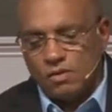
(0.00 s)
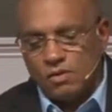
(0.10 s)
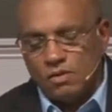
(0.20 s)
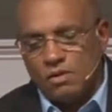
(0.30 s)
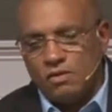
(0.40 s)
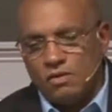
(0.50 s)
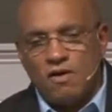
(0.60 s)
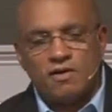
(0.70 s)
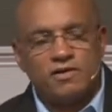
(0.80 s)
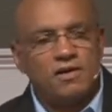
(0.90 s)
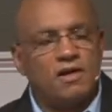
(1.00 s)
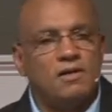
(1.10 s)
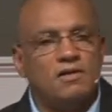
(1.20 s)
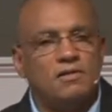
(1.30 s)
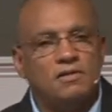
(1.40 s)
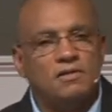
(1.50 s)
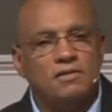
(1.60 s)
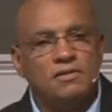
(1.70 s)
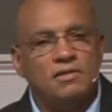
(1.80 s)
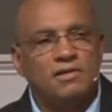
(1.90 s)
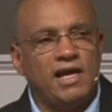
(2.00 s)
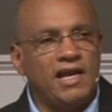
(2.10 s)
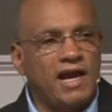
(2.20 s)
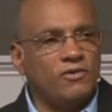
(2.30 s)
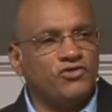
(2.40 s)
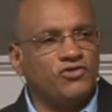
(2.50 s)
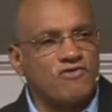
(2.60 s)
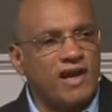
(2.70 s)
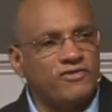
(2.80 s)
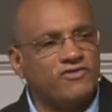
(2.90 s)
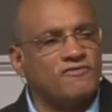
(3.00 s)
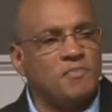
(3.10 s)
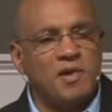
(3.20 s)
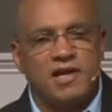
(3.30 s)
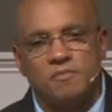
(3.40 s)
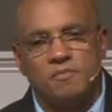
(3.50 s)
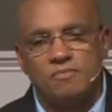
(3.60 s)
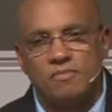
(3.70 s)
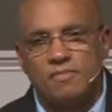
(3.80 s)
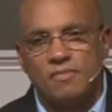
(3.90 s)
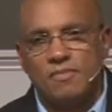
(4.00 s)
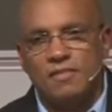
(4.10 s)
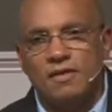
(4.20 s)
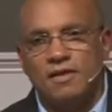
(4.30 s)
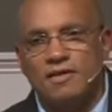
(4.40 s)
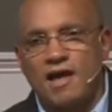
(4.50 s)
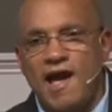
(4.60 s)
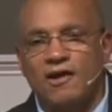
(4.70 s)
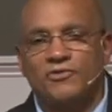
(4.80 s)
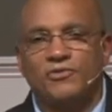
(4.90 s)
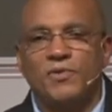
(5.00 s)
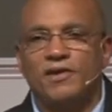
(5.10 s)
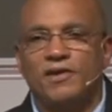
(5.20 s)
It's hard to lay down the stress of being in the house with